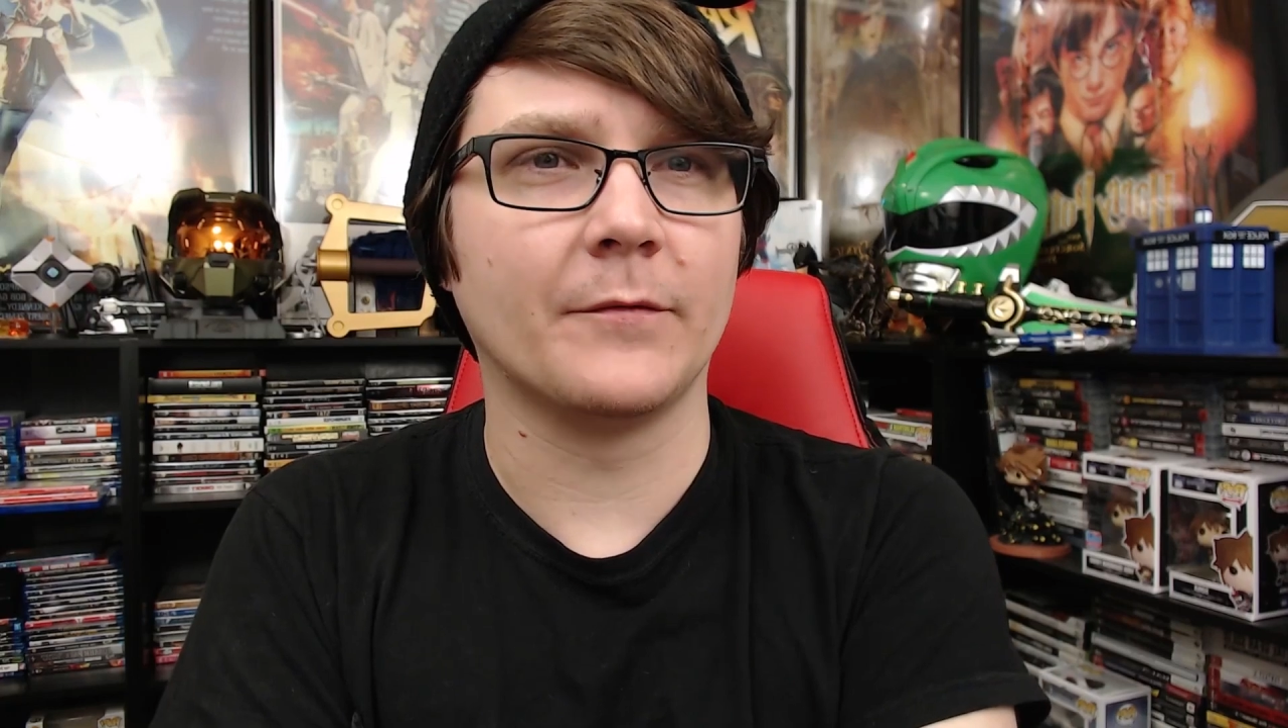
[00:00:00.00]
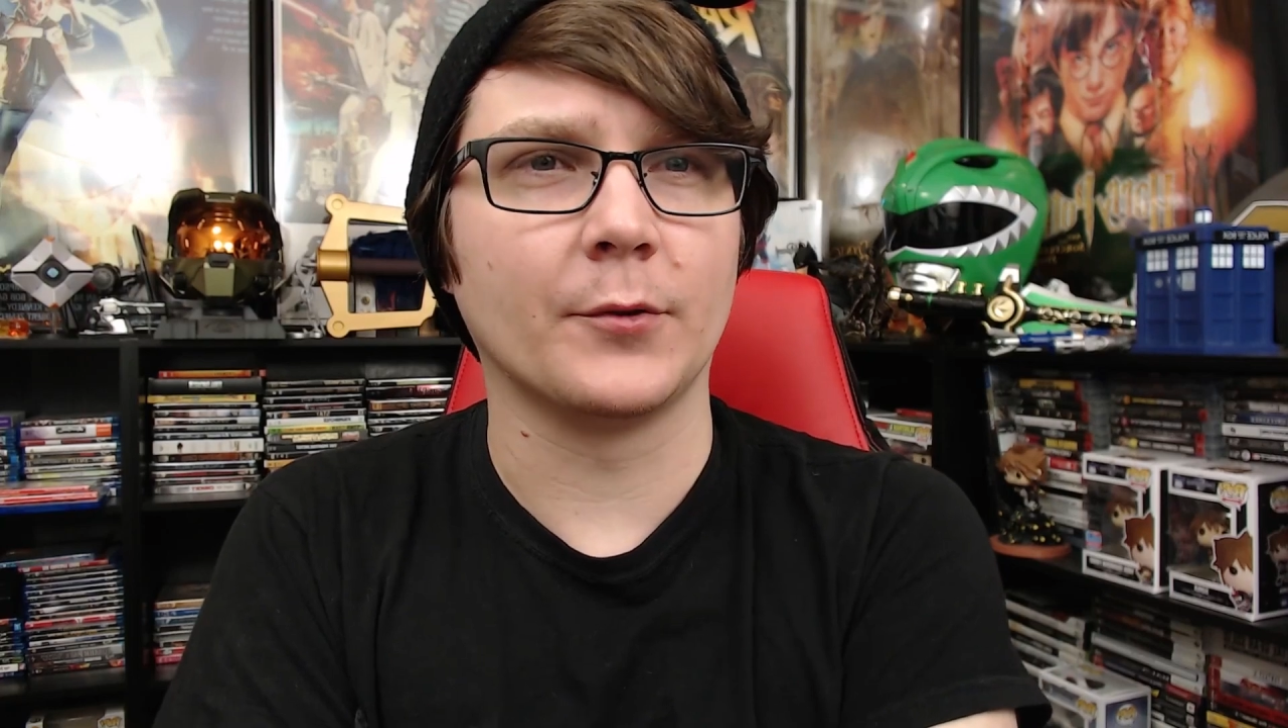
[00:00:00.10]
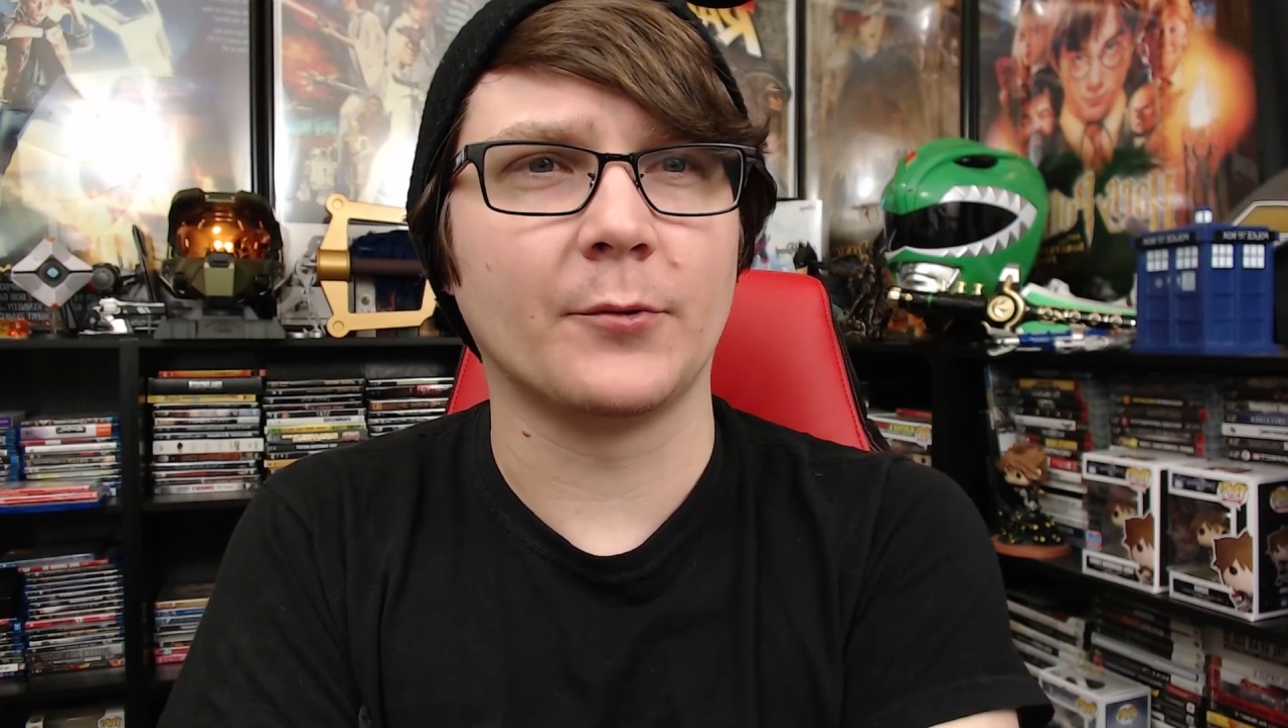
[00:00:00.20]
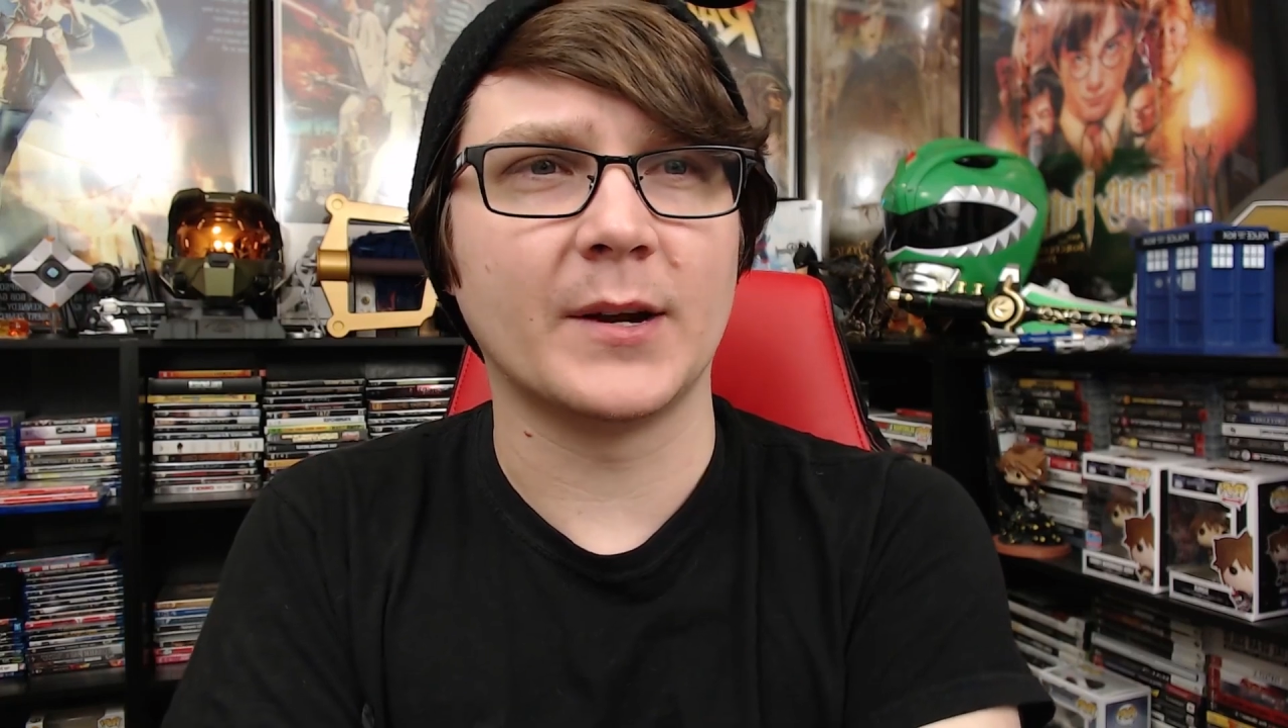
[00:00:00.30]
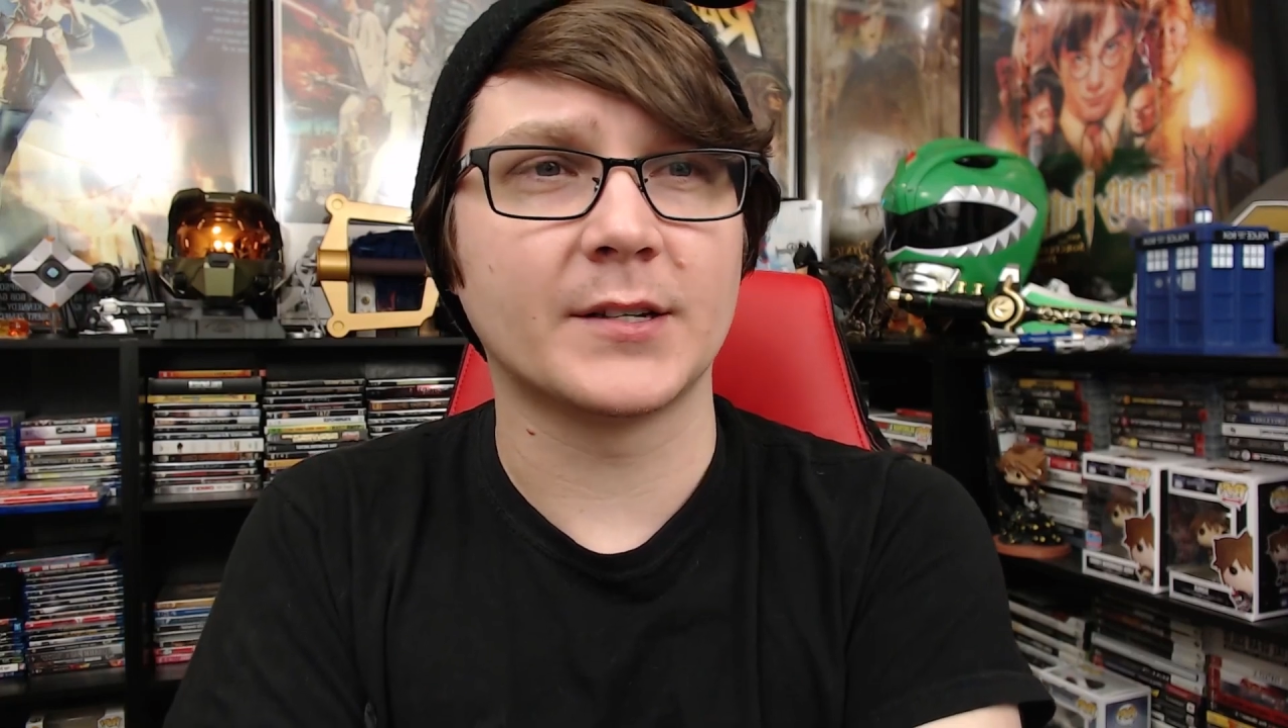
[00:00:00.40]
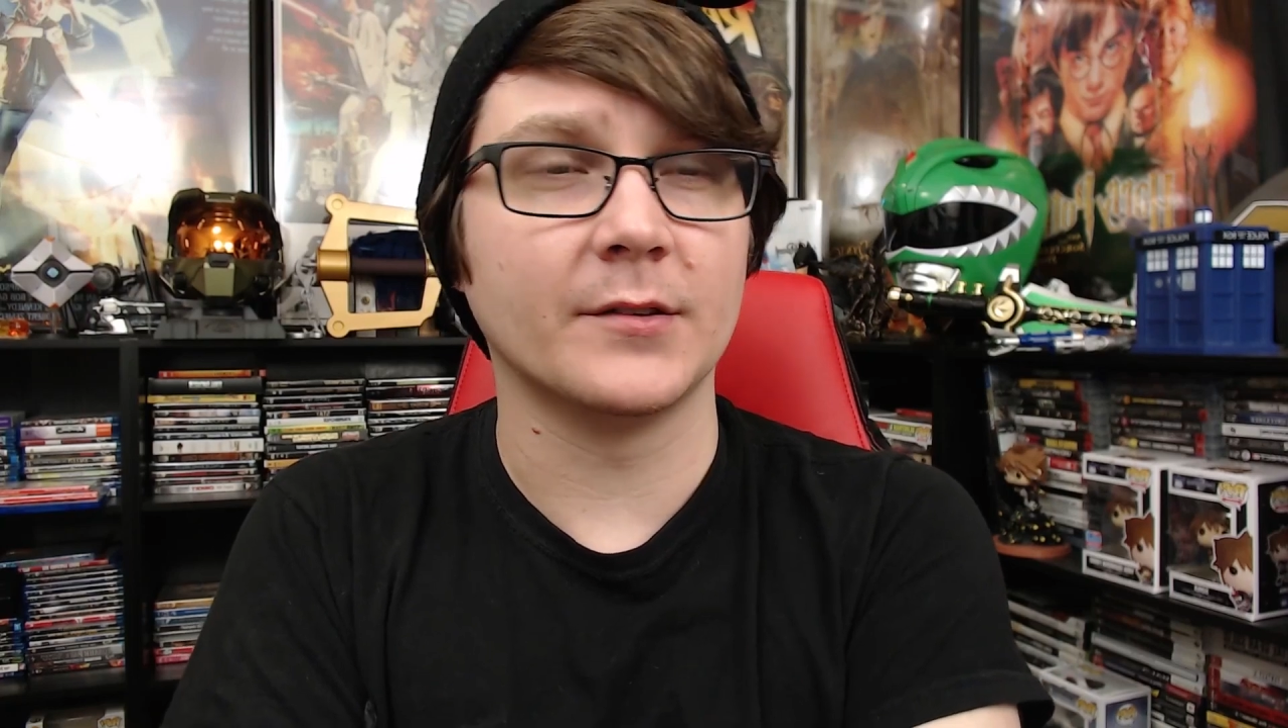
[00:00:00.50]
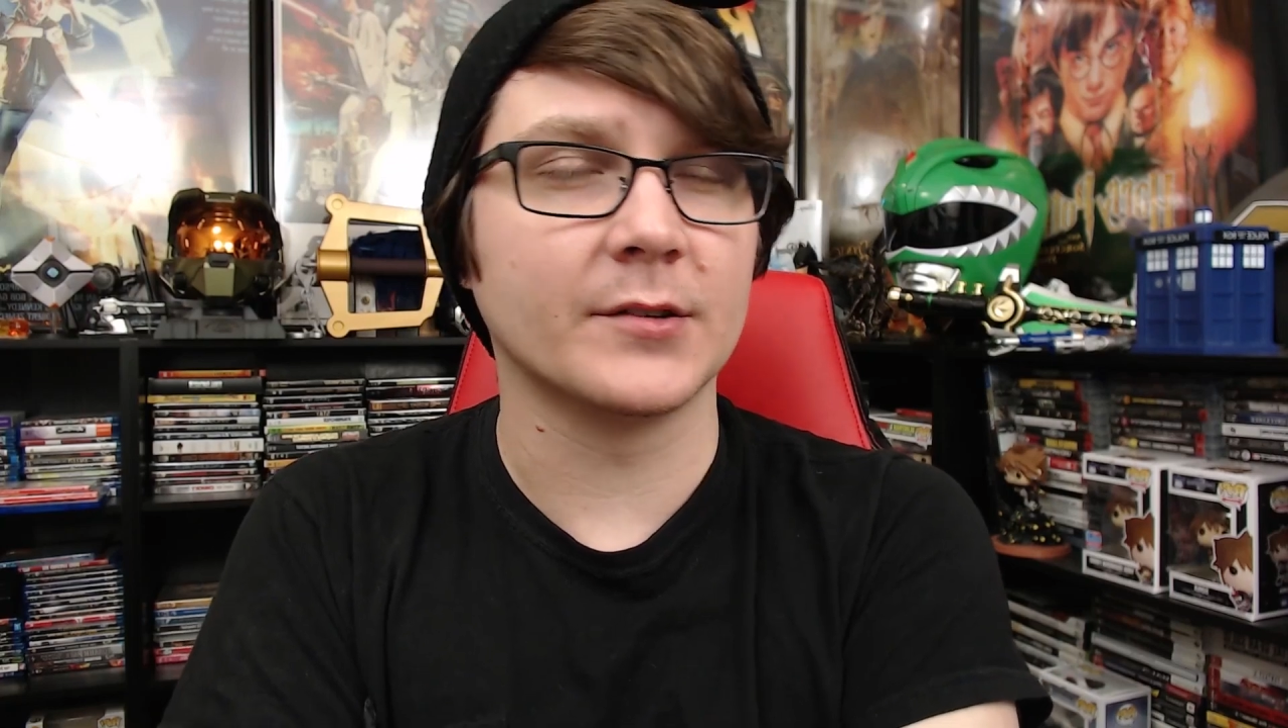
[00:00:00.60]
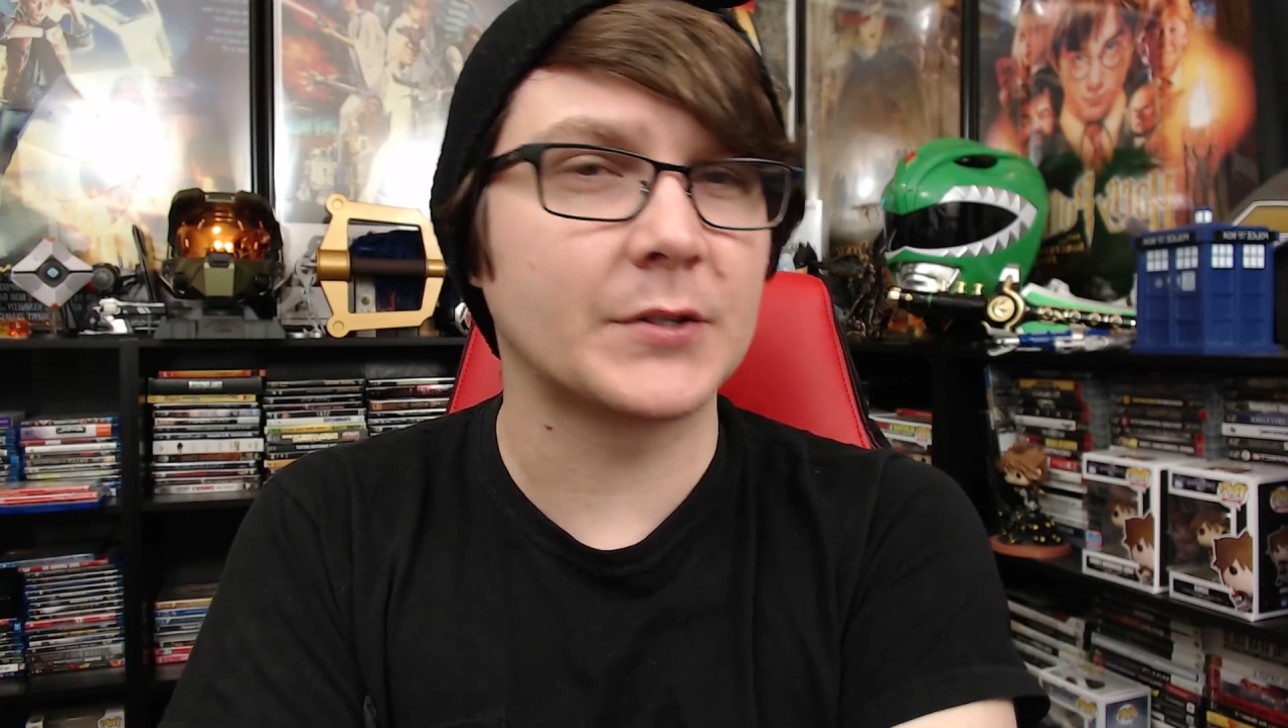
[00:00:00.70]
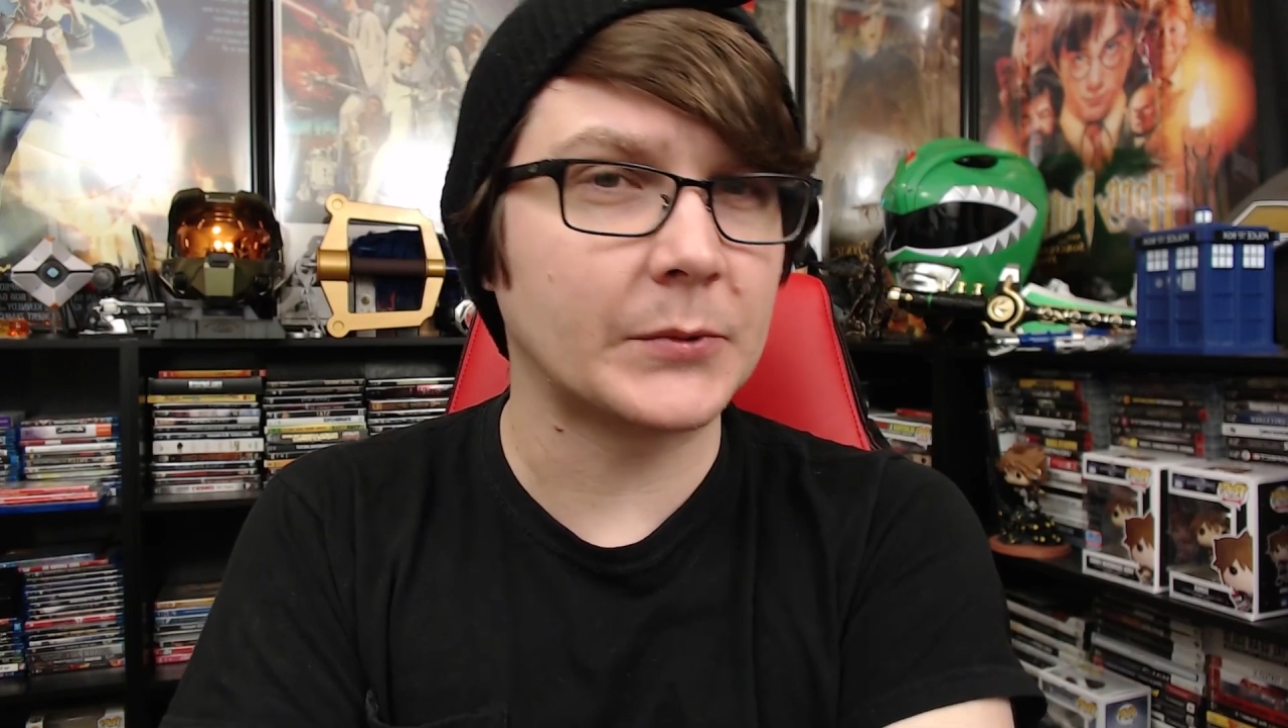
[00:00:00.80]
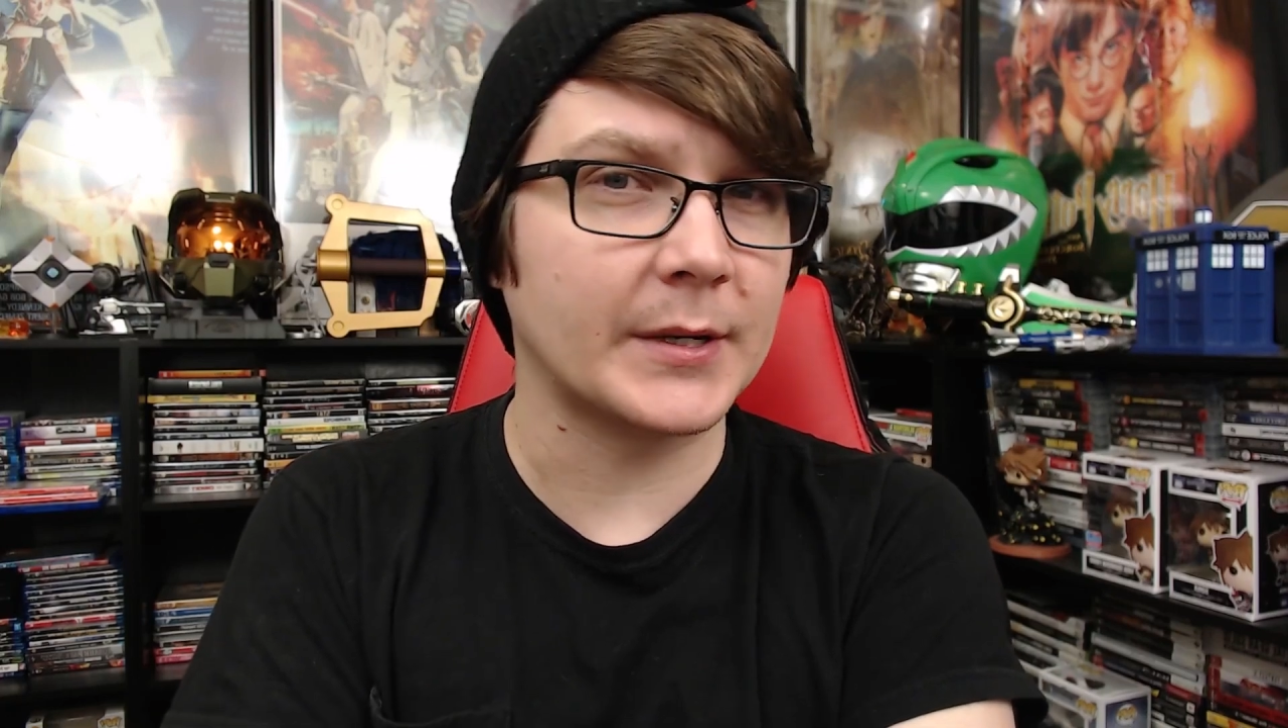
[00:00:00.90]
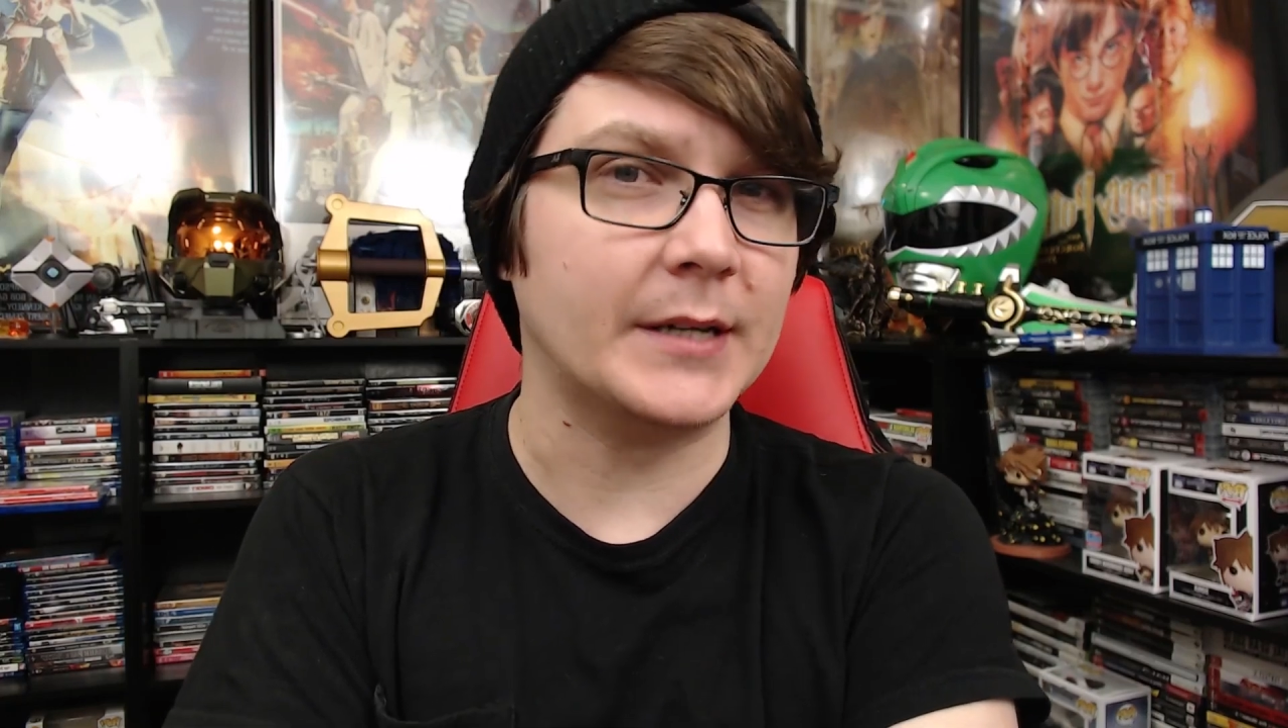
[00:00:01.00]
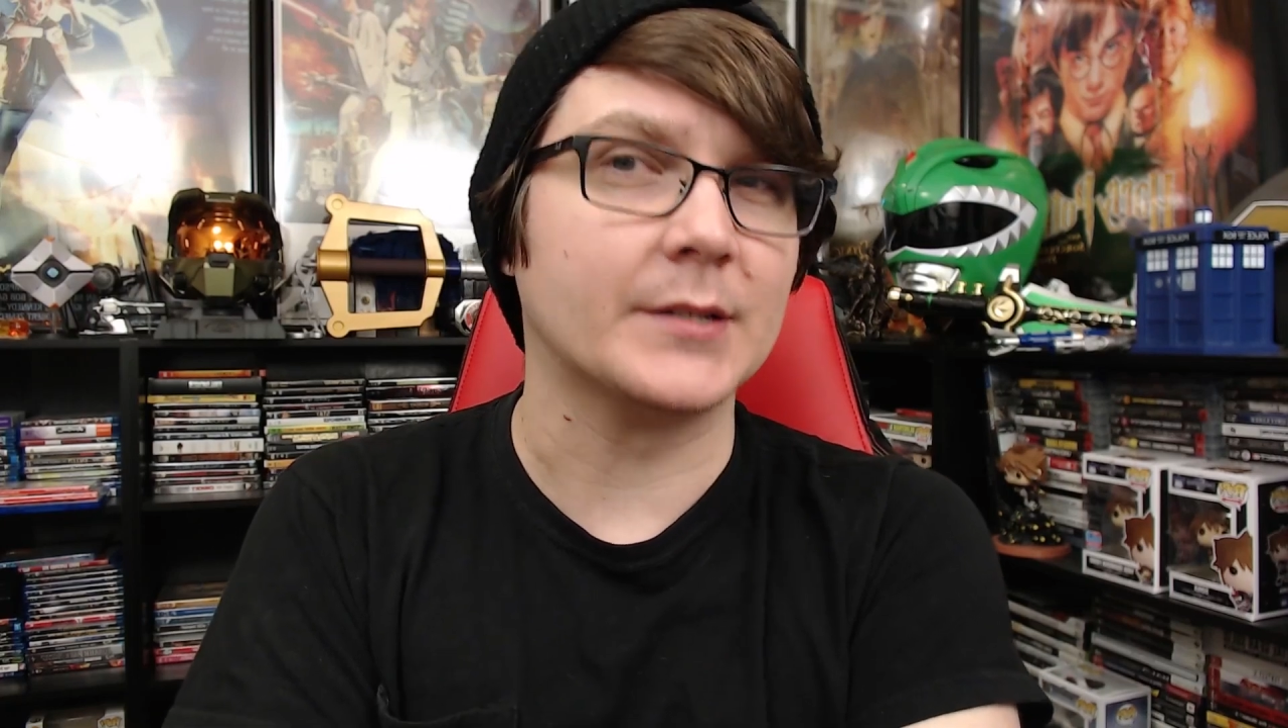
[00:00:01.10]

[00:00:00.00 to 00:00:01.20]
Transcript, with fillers: for the rest of the story.